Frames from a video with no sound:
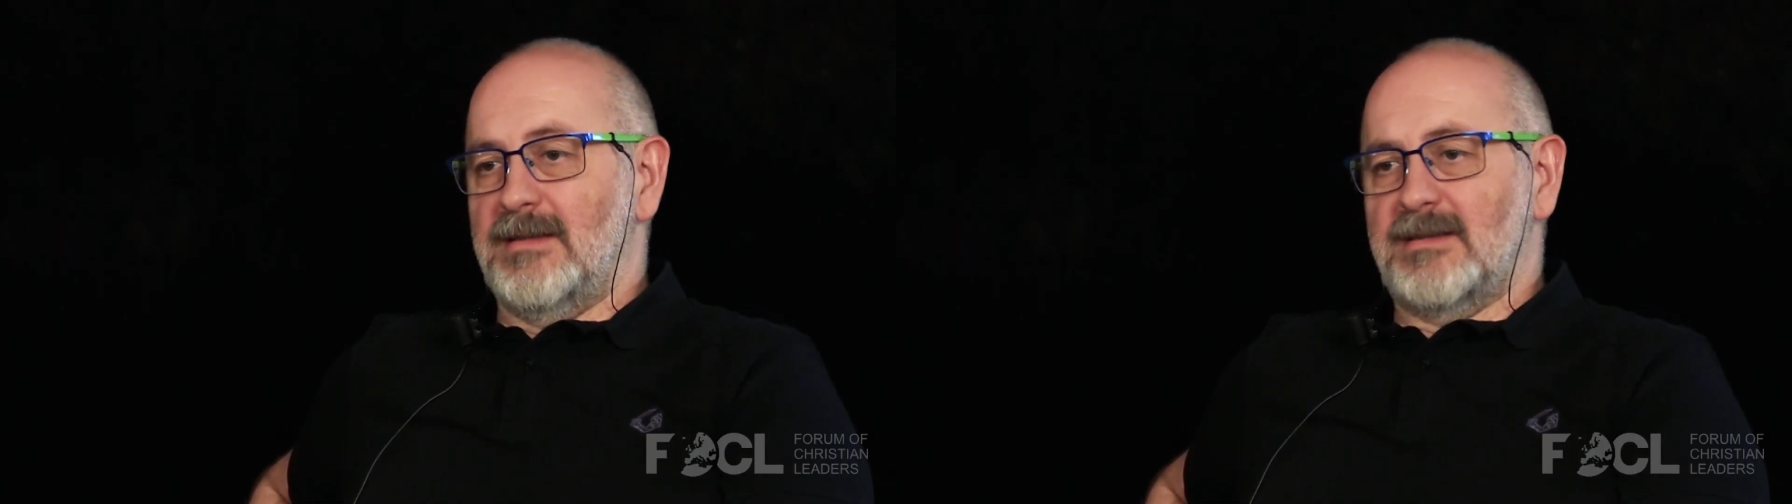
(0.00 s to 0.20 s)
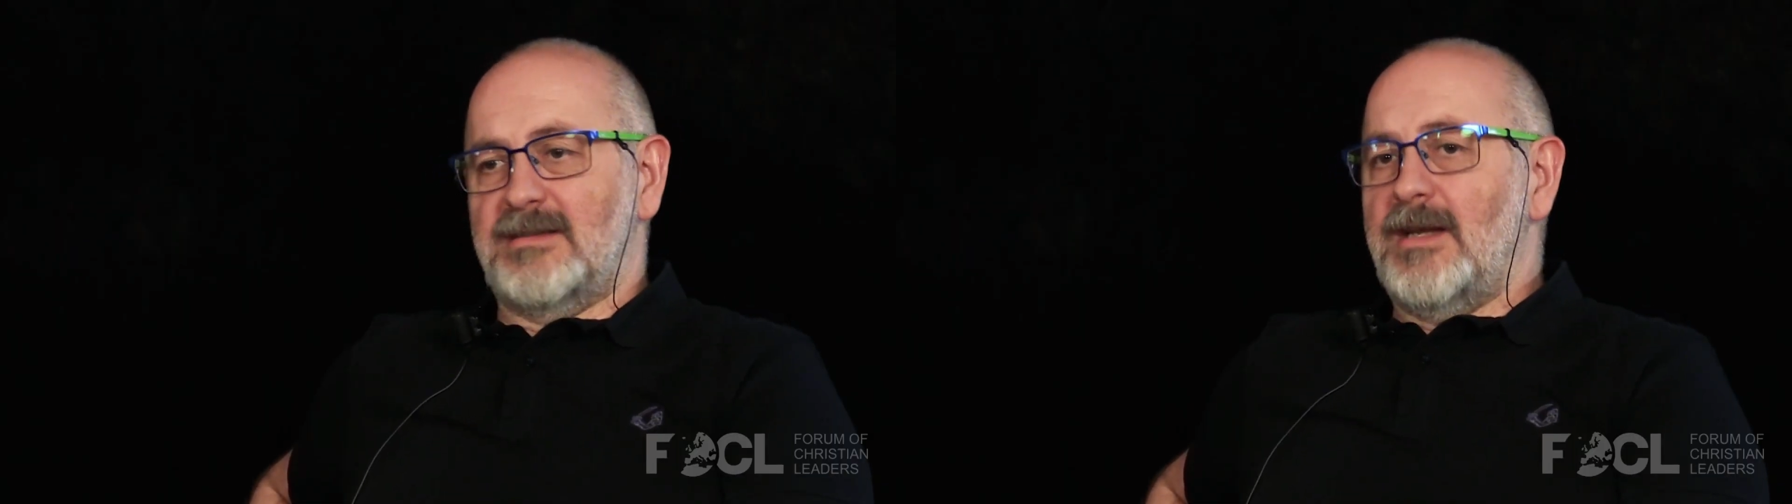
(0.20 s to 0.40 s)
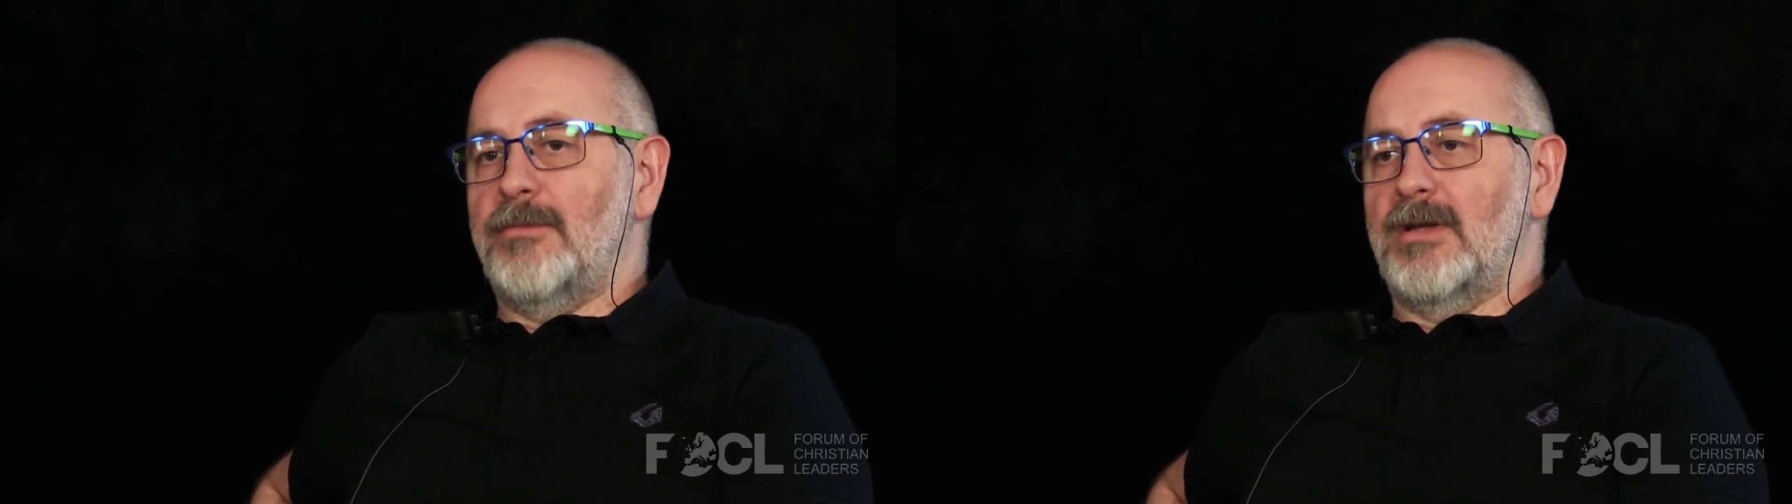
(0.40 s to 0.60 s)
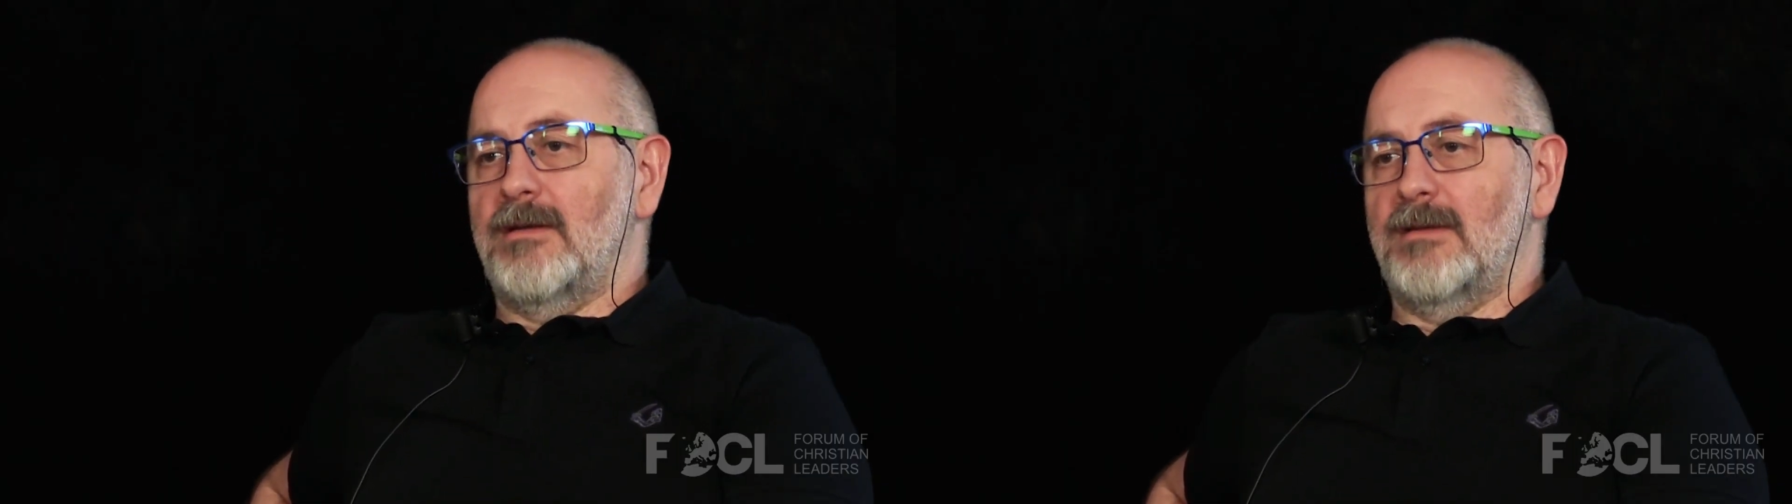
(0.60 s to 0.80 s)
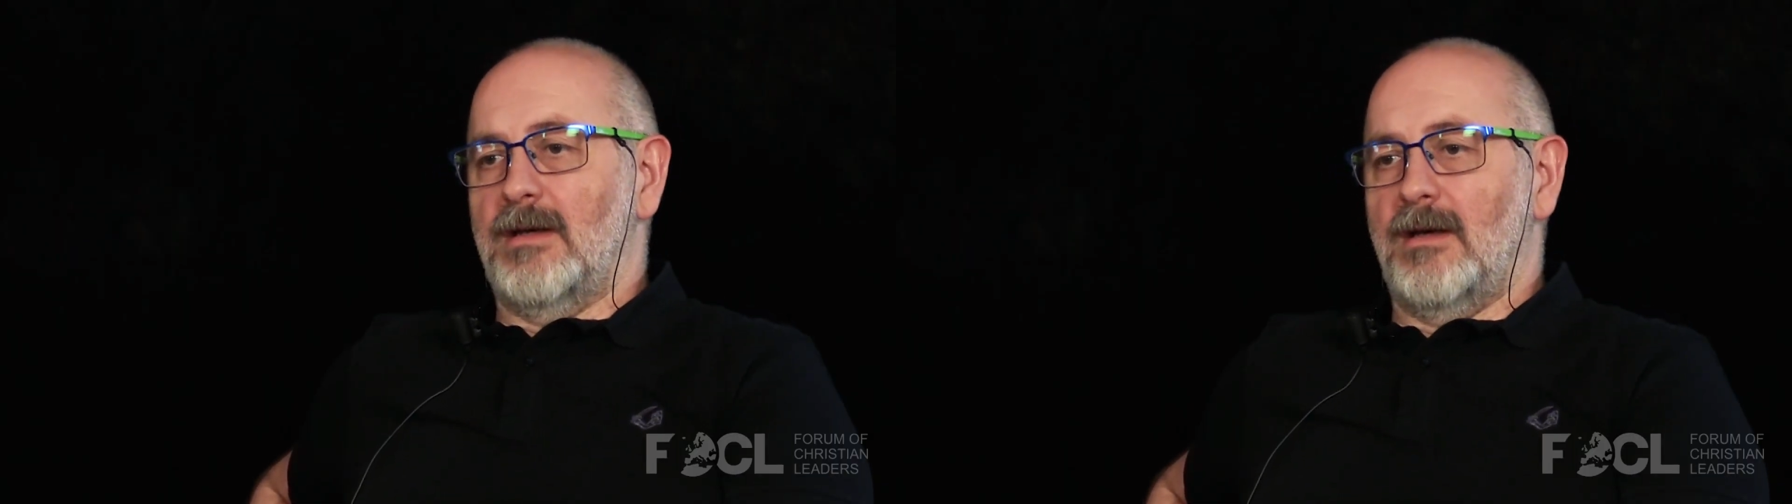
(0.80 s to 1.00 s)

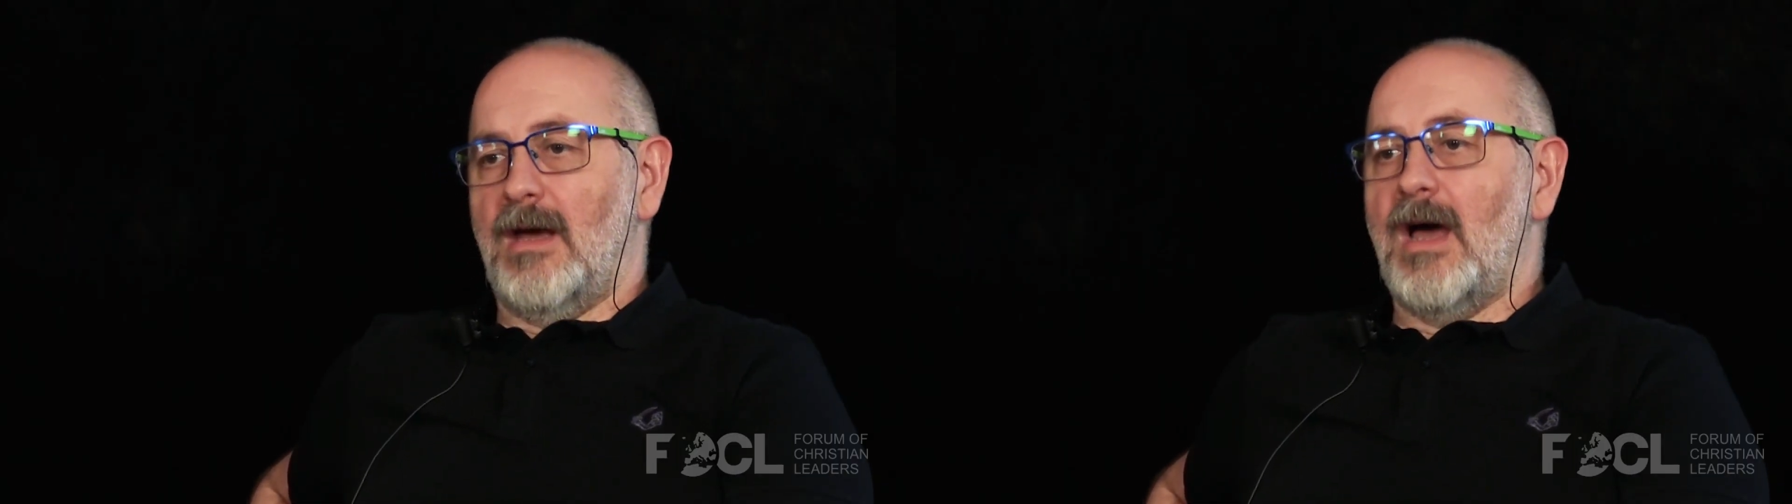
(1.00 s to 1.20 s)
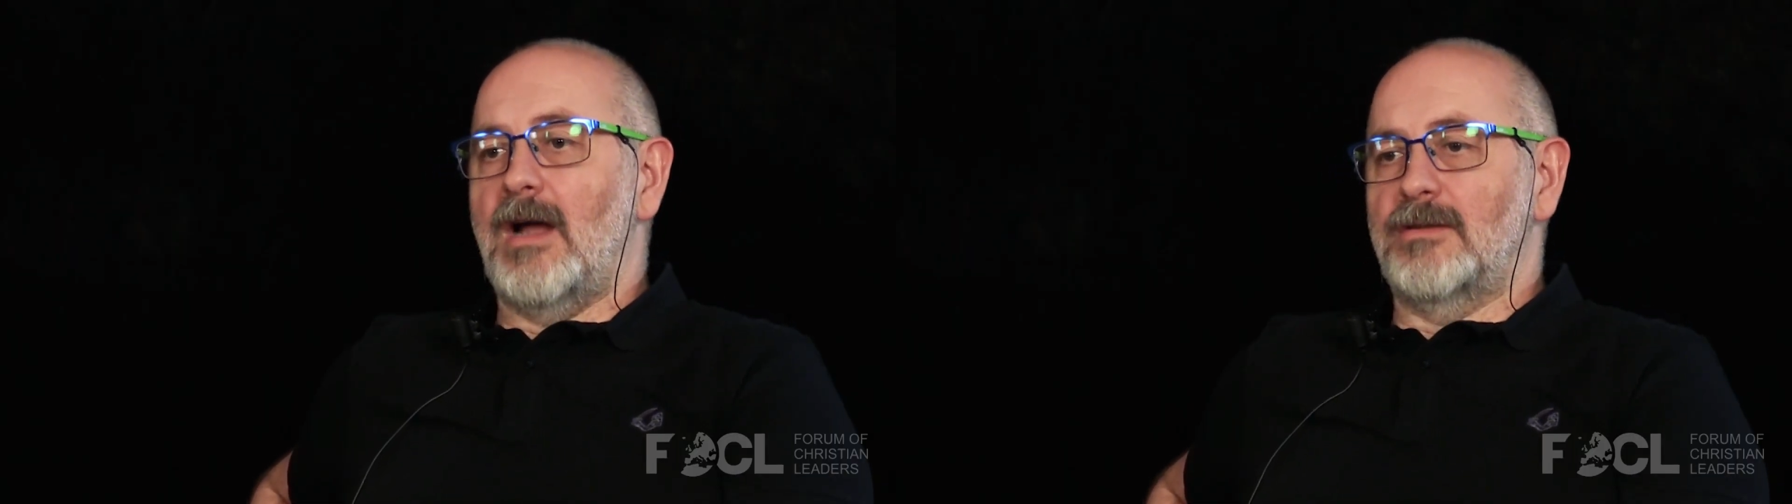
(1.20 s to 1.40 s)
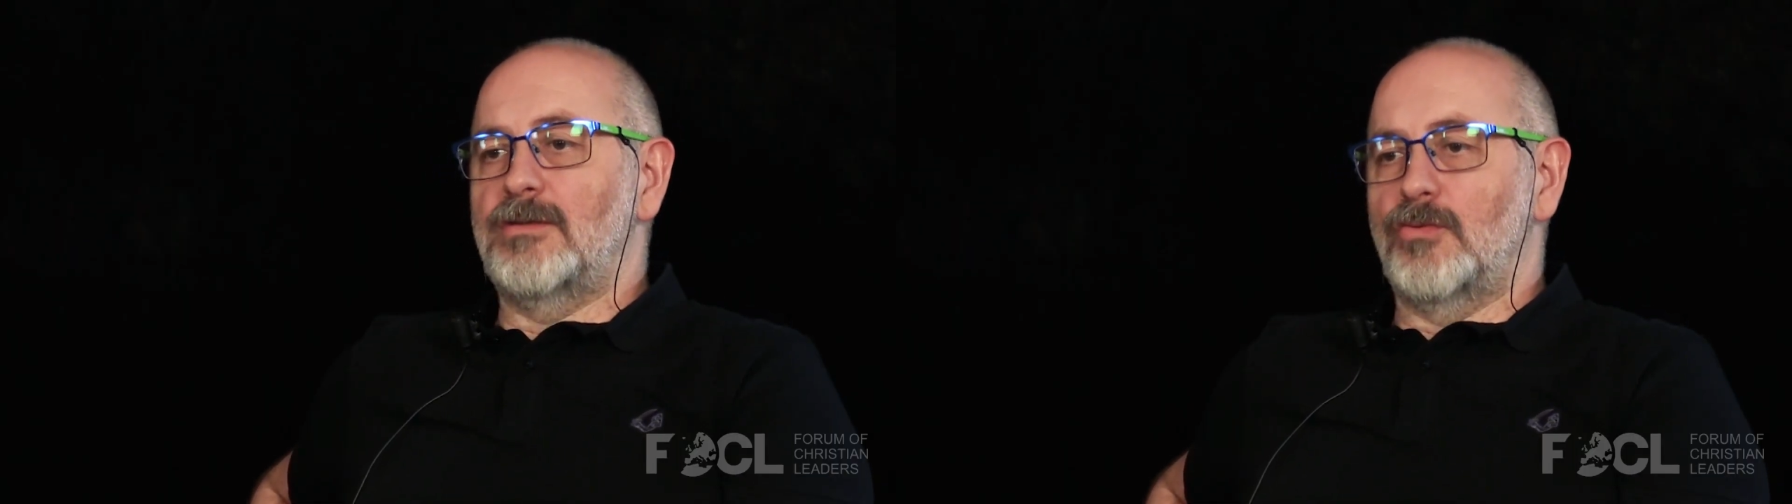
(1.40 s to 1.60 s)
extremely uh, hard